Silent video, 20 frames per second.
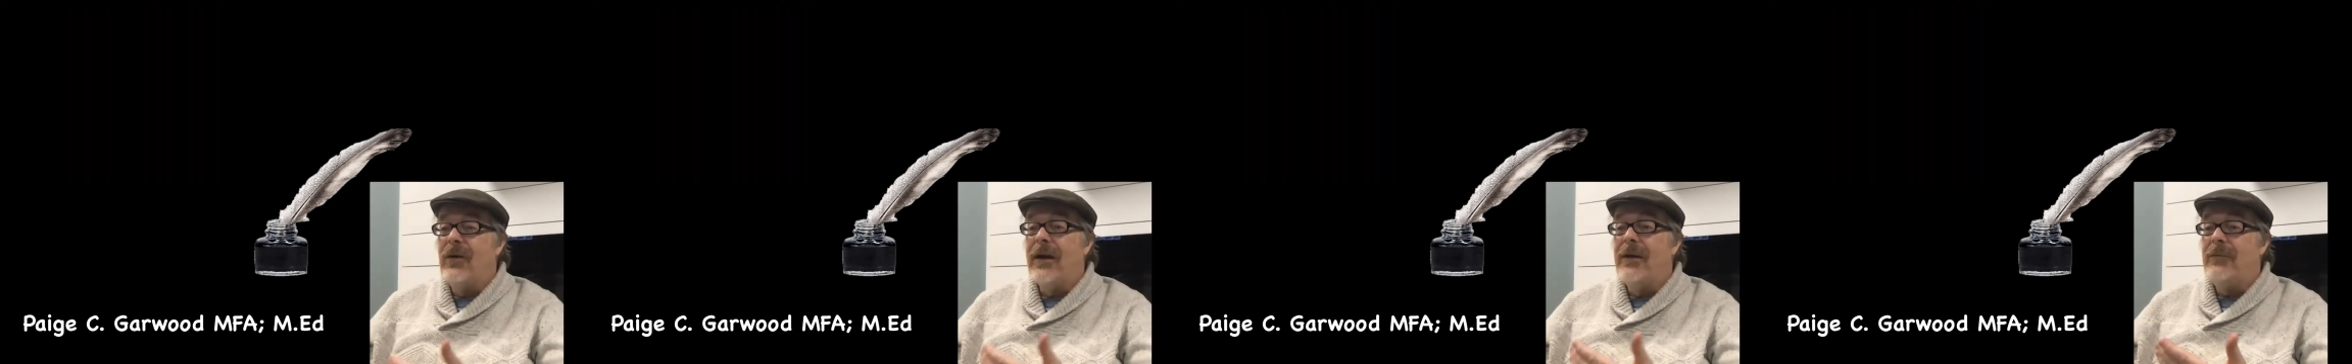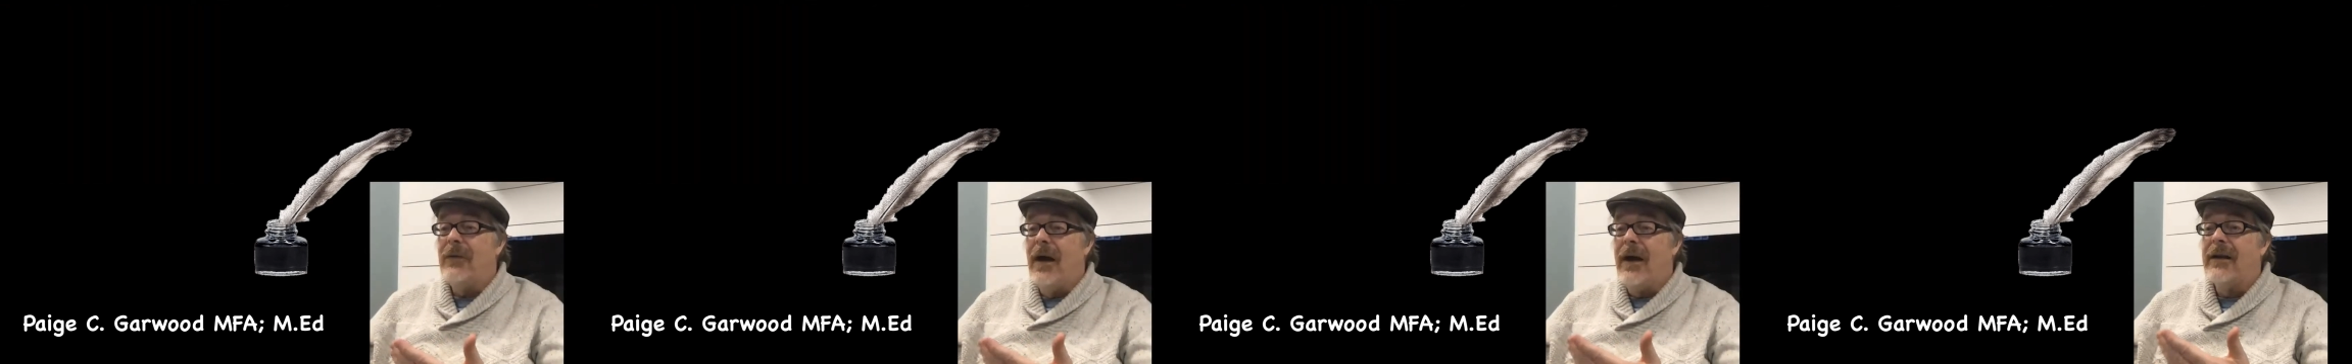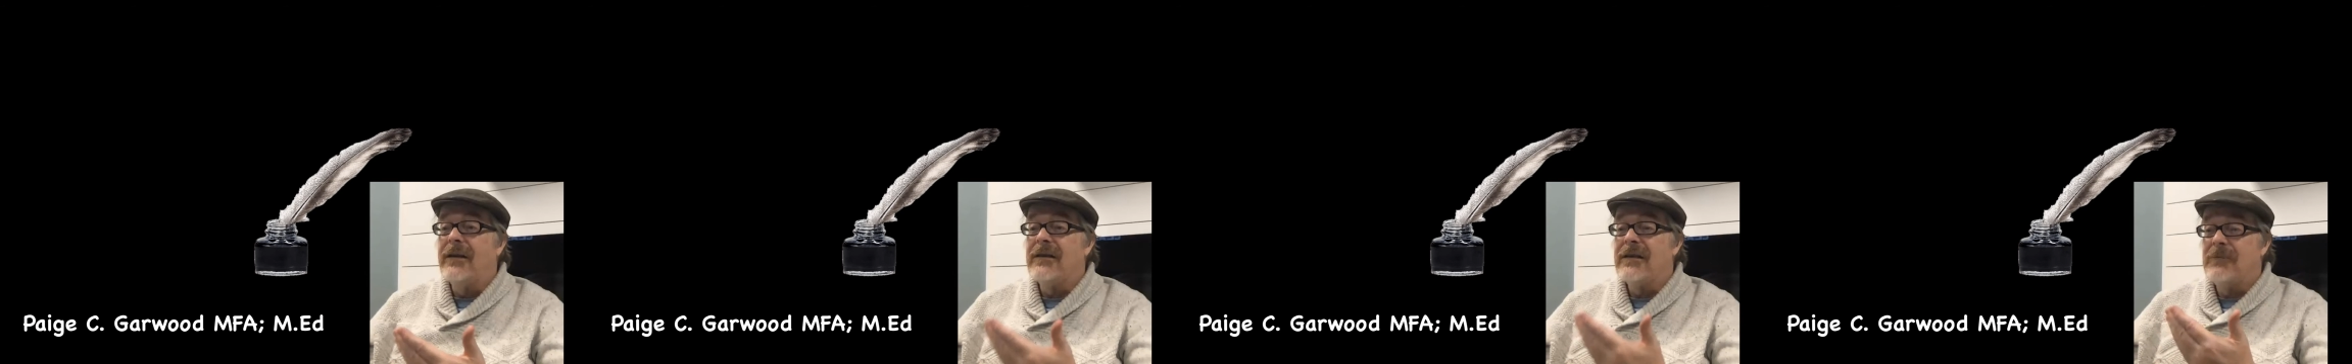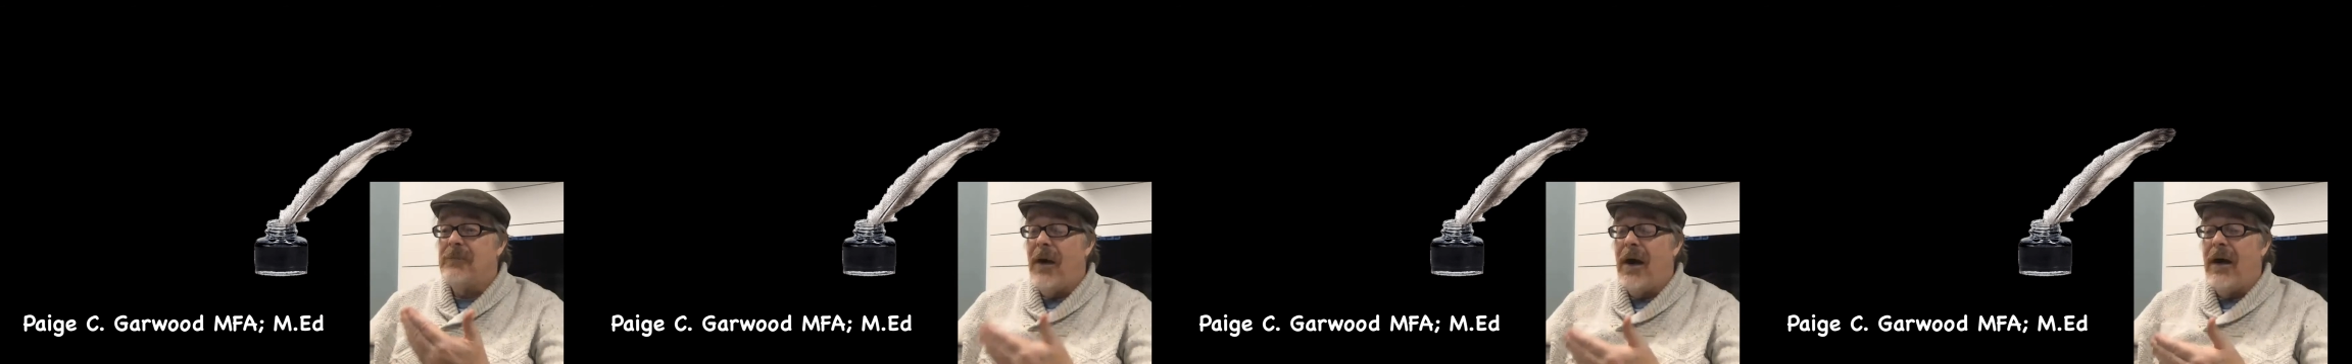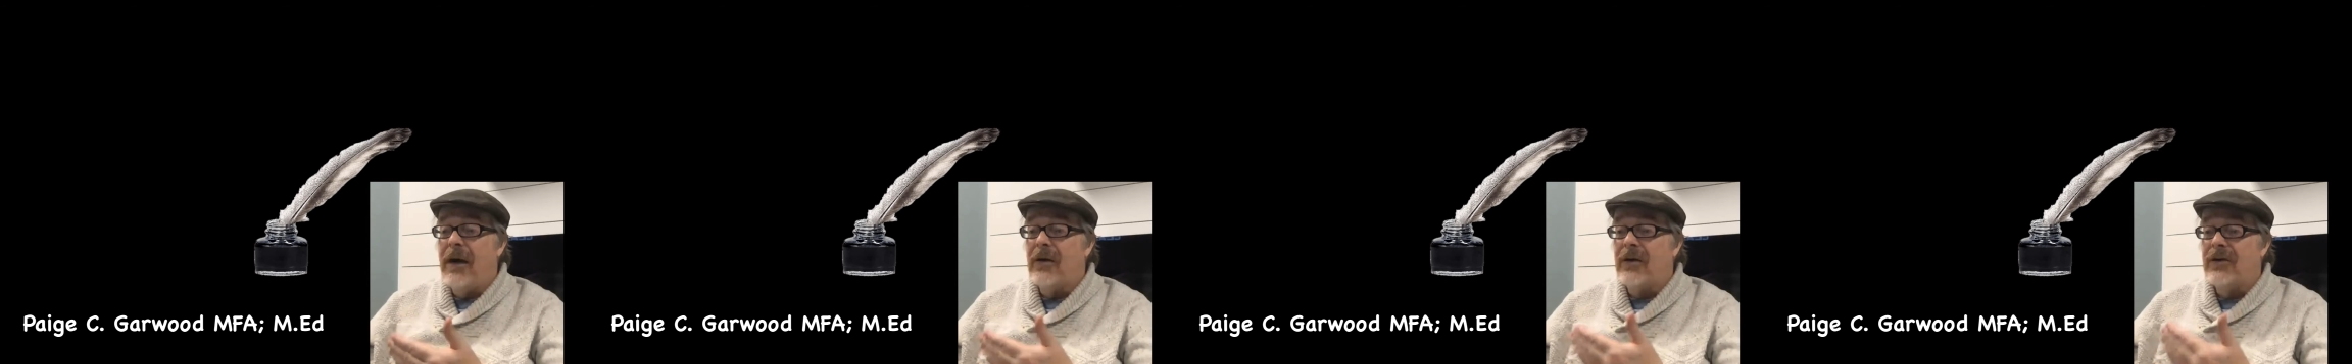not
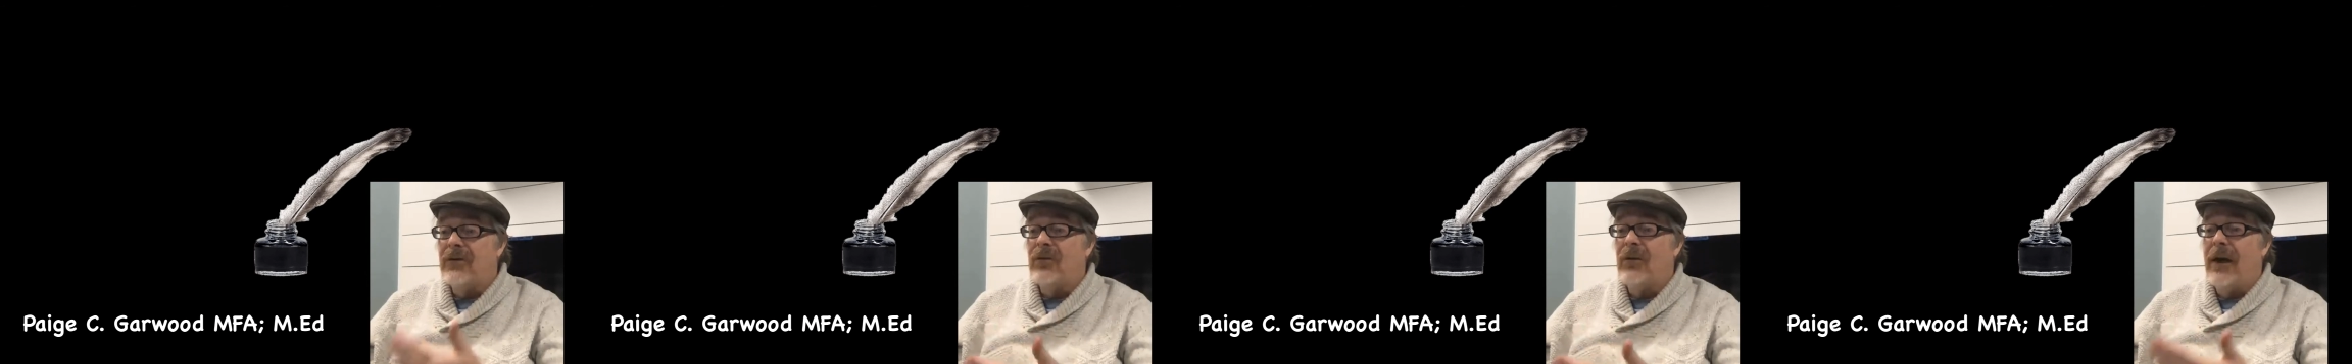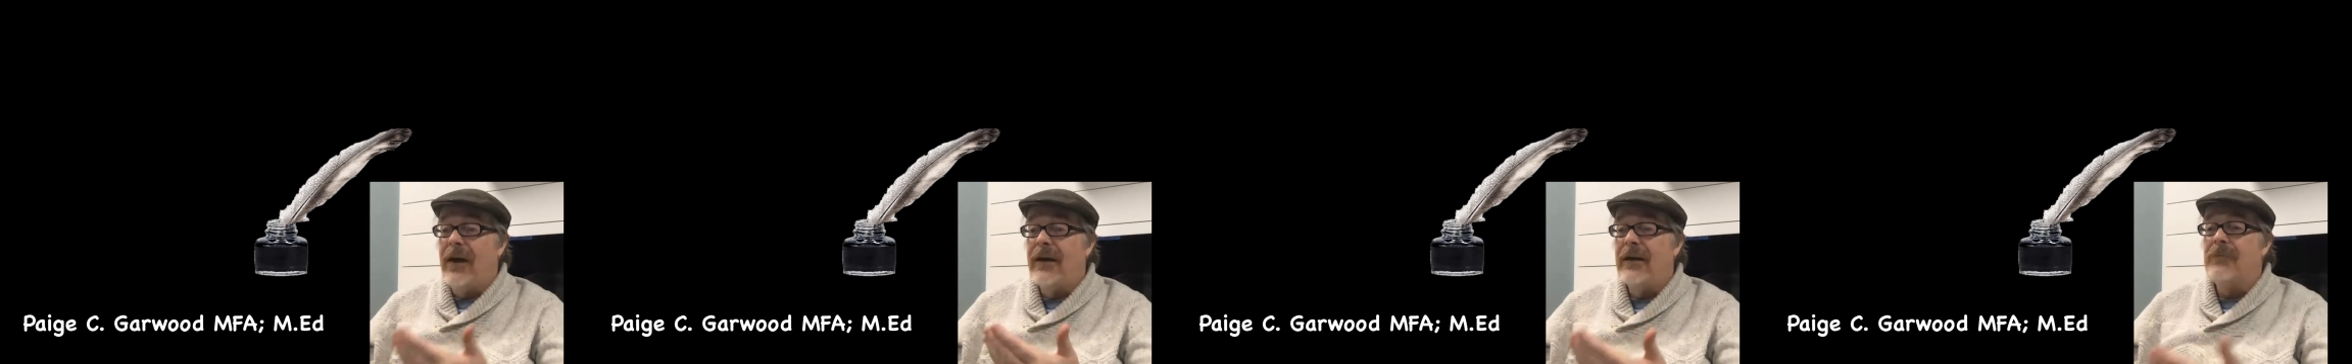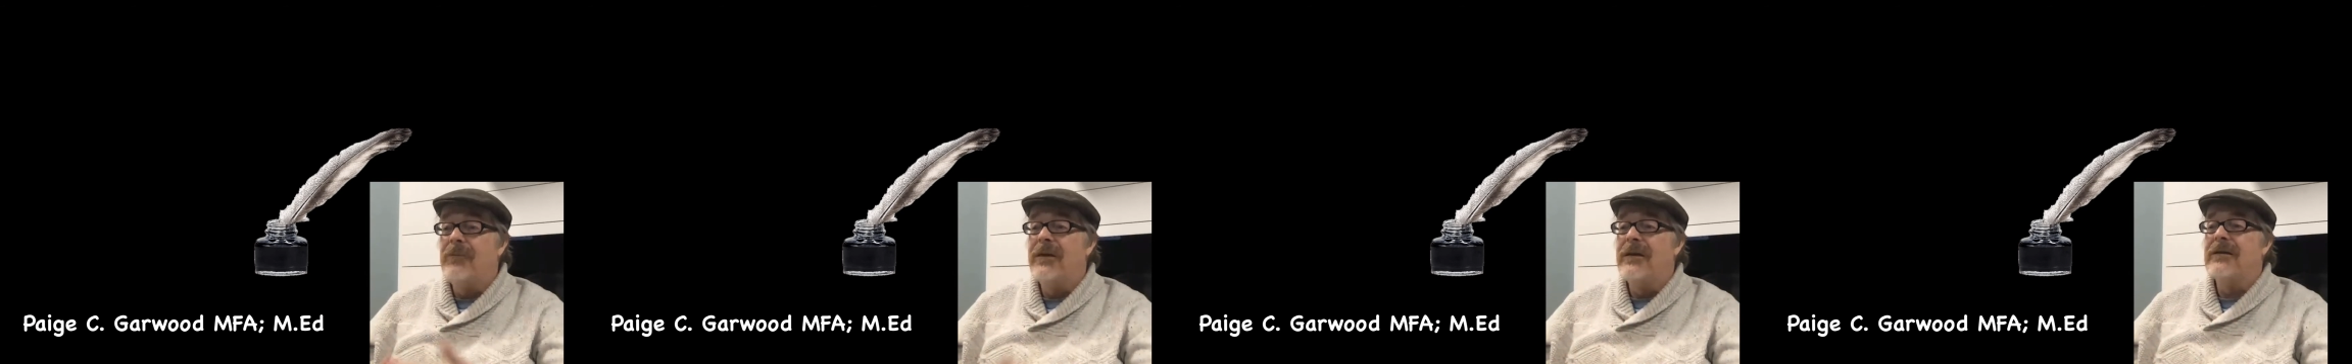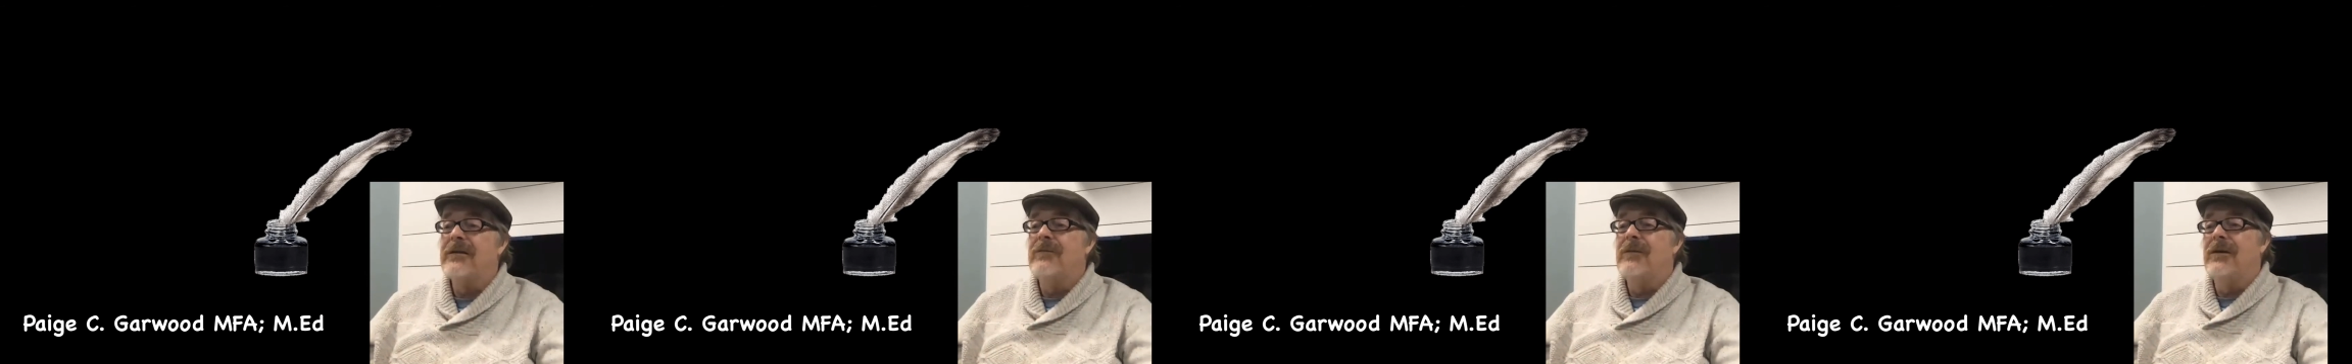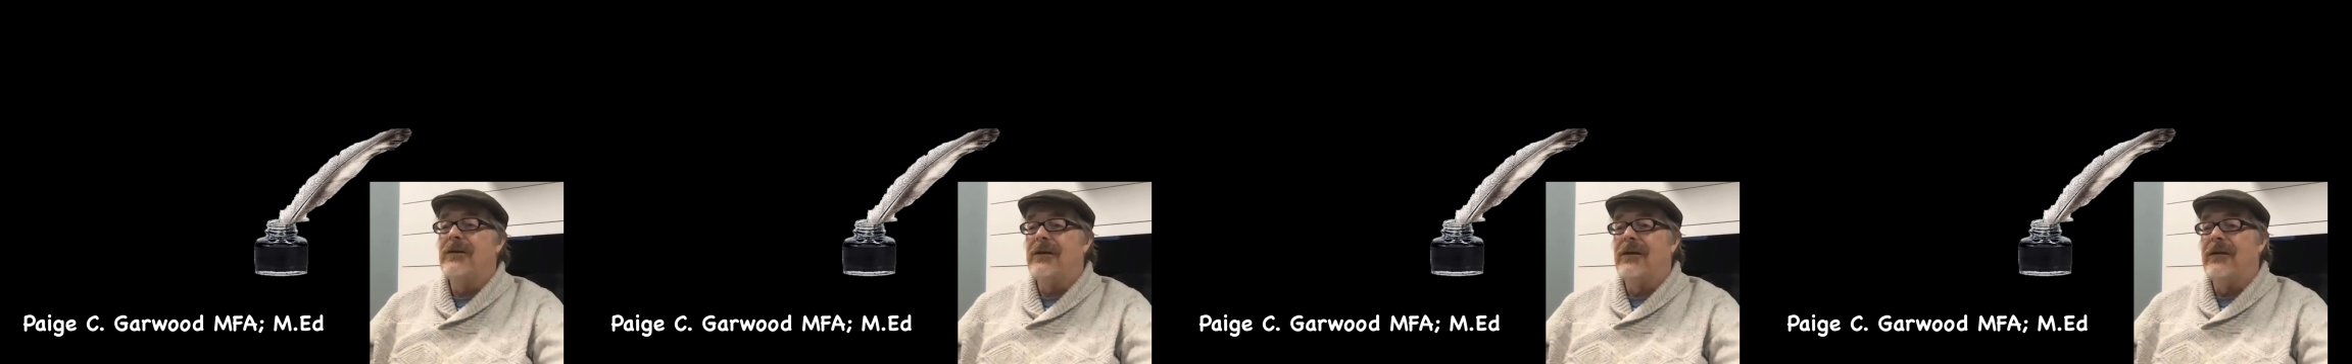inspired to write a piece of
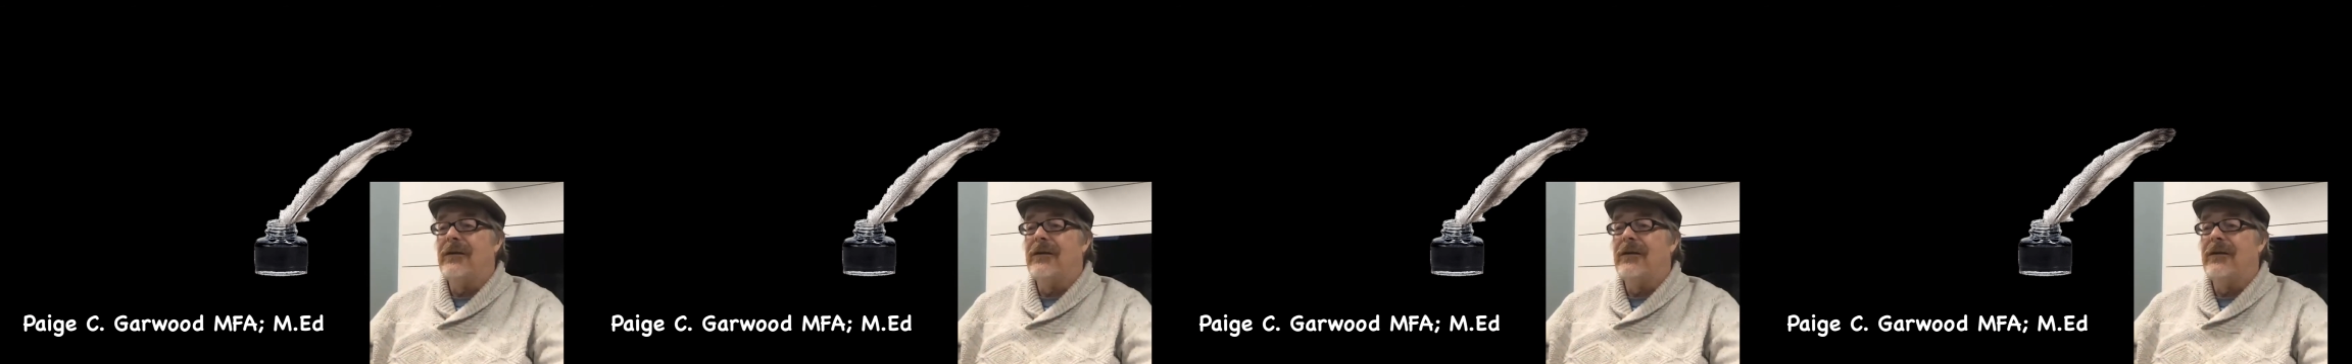music?